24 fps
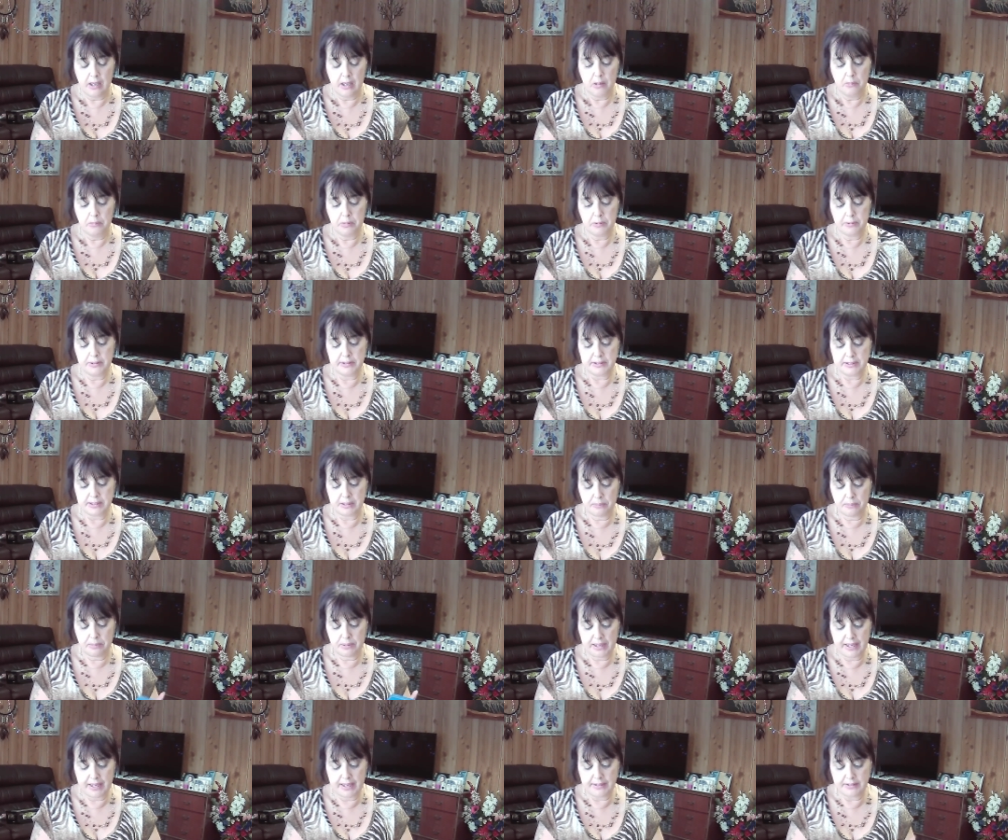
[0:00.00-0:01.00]
putting some
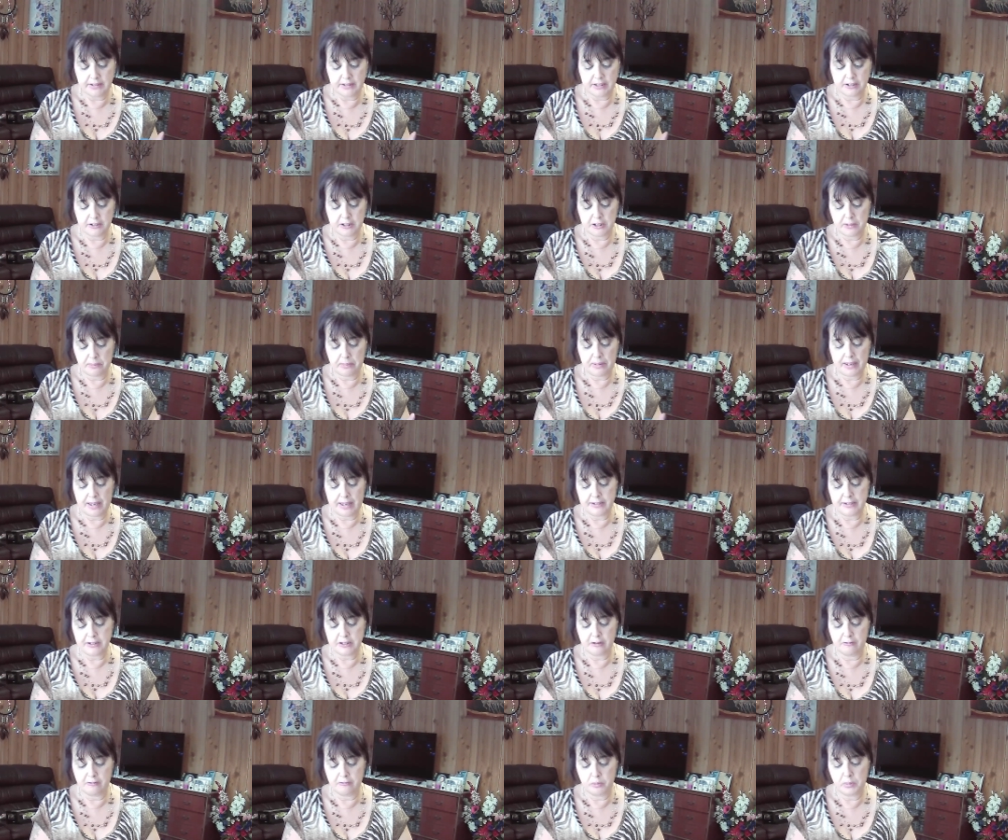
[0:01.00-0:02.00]
plans into
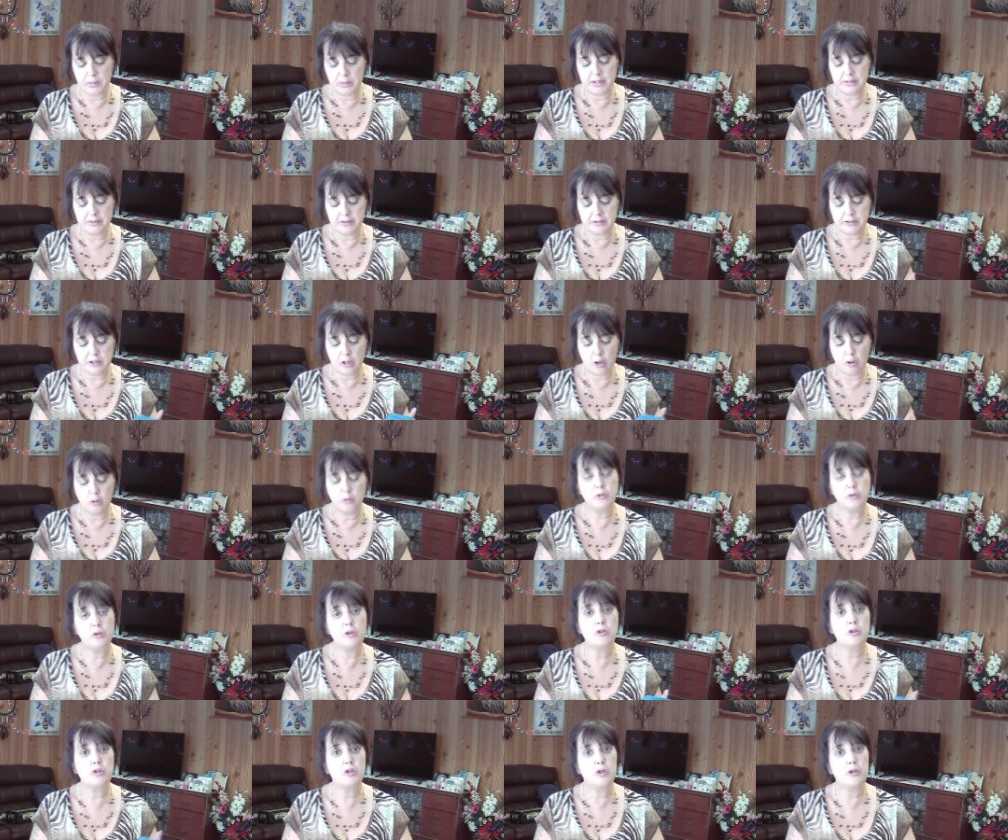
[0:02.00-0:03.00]
place of where this whole
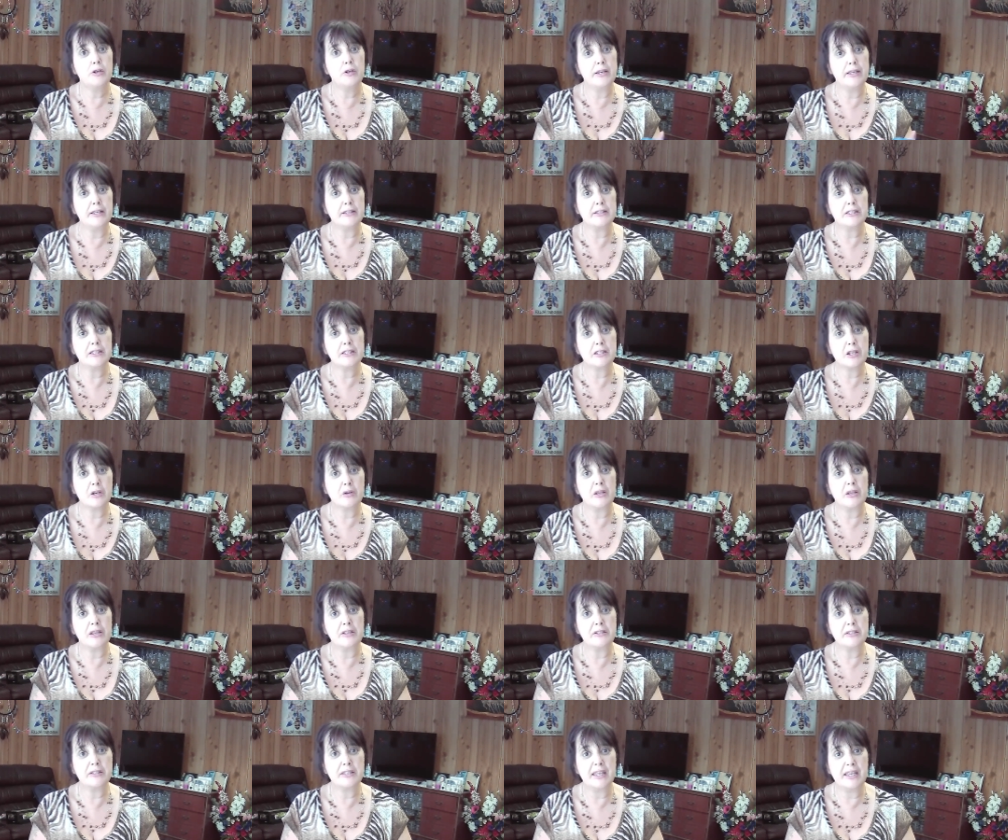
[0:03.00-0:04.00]
new journey is,
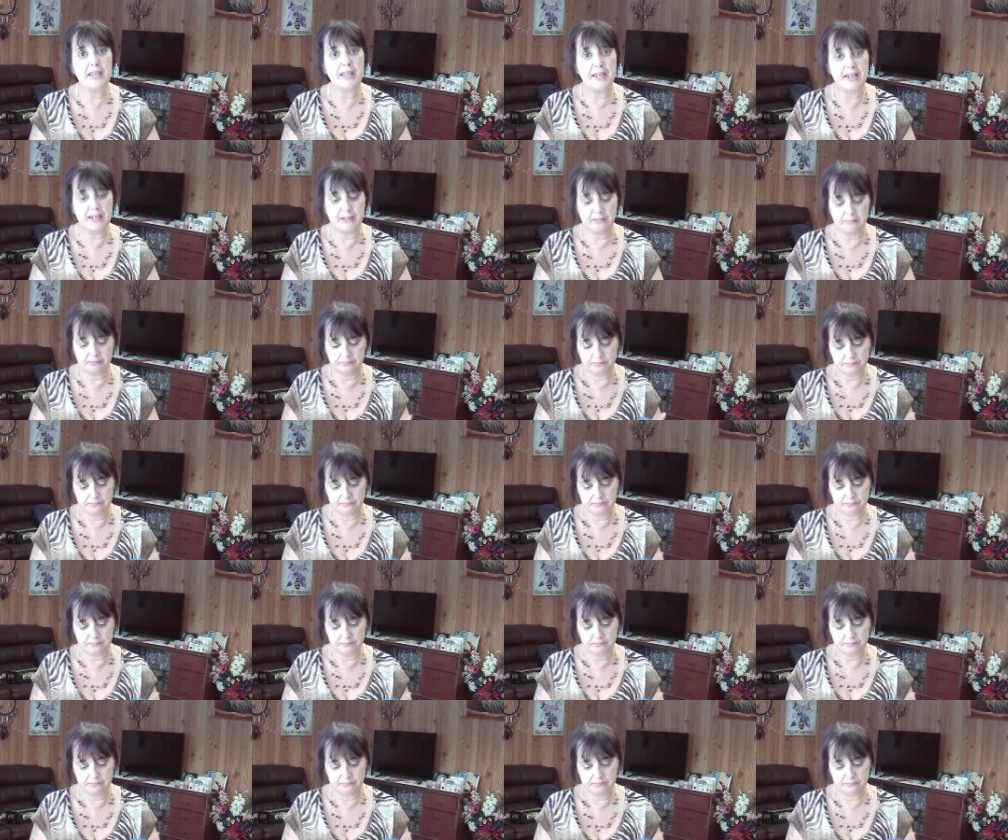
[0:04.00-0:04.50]
is heading